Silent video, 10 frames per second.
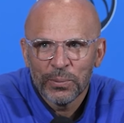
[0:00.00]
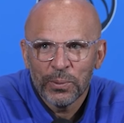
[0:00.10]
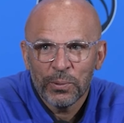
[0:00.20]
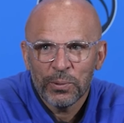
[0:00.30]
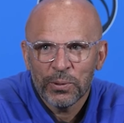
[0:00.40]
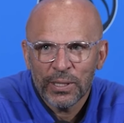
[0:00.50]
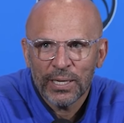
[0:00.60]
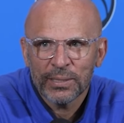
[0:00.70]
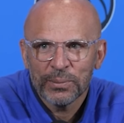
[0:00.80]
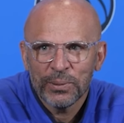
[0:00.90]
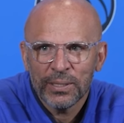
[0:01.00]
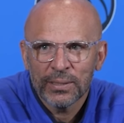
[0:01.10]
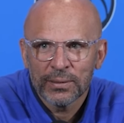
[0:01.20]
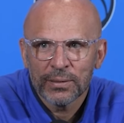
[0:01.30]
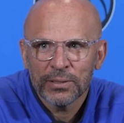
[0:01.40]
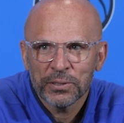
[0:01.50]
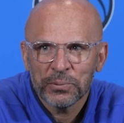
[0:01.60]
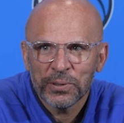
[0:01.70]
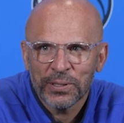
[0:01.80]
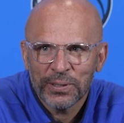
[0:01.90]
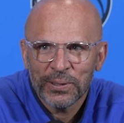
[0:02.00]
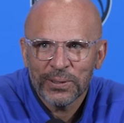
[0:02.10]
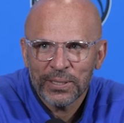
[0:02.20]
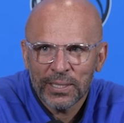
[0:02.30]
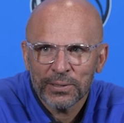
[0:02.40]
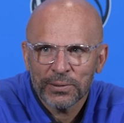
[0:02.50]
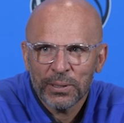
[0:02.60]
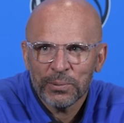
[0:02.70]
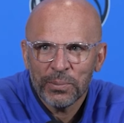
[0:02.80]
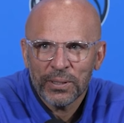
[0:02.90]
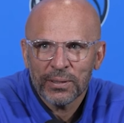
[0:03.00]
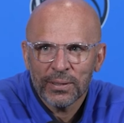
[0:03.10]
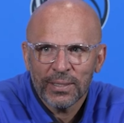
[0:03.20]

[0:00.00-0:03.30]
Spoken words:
But we would like to be consistent with a third. Yes, that would make